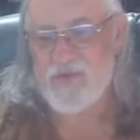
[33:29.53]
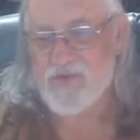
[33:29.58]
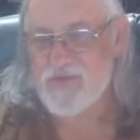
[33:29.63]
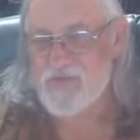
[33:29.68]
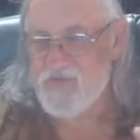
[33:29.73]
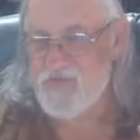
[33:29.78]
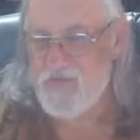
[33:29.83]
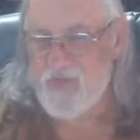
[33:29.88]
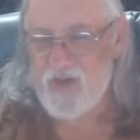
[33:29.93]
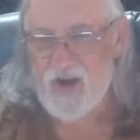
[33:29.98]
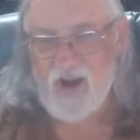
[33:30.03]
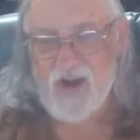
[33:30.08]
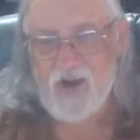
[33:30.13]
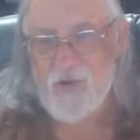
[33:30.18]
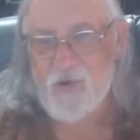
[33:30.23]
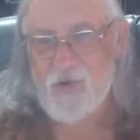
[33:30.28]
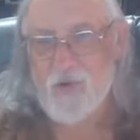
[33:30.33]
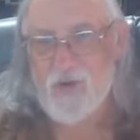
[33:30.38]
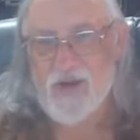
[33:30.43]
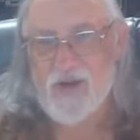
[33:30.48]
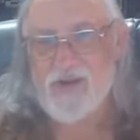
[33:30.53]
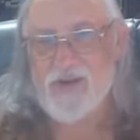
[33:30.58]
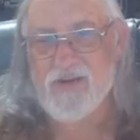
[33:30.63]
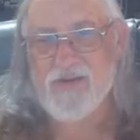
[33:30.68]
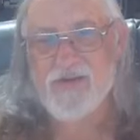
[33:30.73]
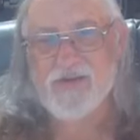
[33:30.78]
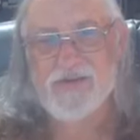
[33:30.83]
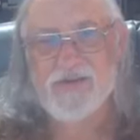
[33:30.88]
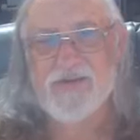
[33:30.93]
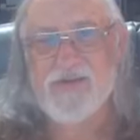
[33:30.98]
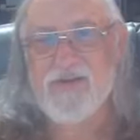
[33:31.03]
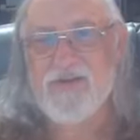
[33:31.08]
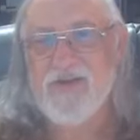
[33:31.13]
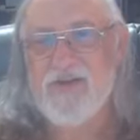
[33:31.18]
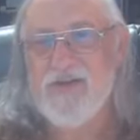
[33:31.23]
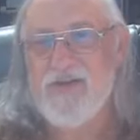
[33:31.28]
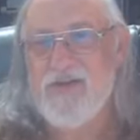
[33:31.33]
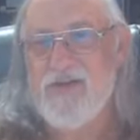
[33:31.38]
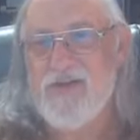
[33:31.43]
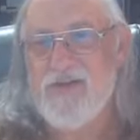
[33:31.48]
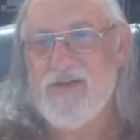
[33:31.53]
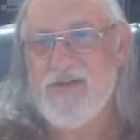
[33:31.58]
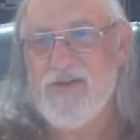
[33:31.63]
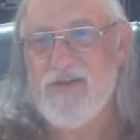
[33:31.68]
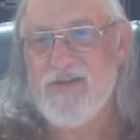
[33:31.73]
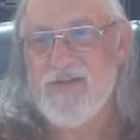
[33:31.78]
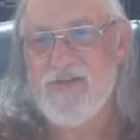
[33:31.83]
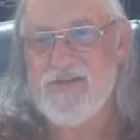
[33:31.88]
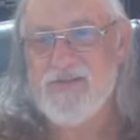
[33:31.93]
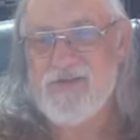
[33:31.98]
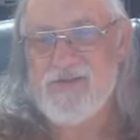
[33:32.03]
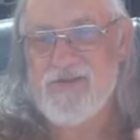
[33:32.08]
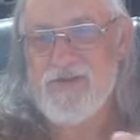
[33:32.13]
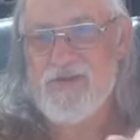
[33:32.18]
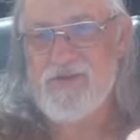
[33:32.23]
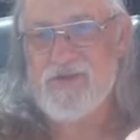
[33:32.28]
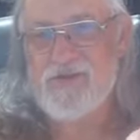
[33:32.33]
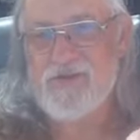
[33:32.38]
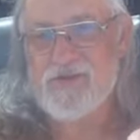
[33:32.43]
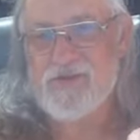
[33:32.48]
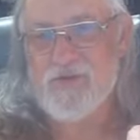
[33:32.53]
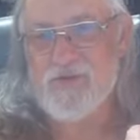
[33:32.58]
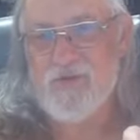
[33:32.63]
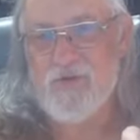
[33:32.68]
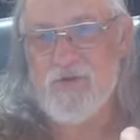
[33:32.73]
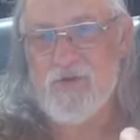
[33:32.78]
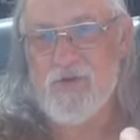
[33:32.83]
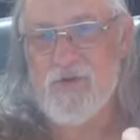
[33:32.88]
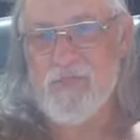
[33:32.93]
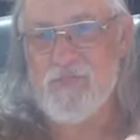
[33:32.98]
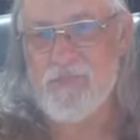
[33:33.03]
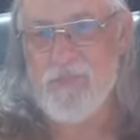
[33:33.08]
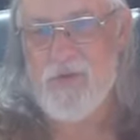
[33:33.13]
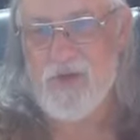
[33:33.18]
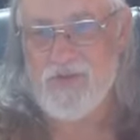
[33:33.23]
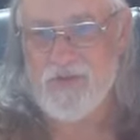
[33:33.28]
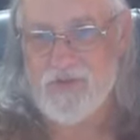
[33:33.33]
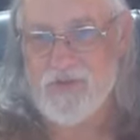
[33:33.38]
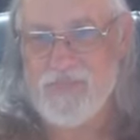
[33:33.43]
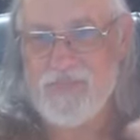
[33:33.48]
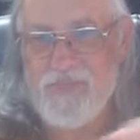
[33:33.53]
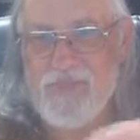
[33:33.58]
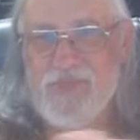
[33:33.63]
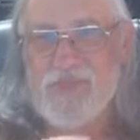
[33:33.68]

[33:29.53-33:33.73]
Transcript: most vile ways to use the word mother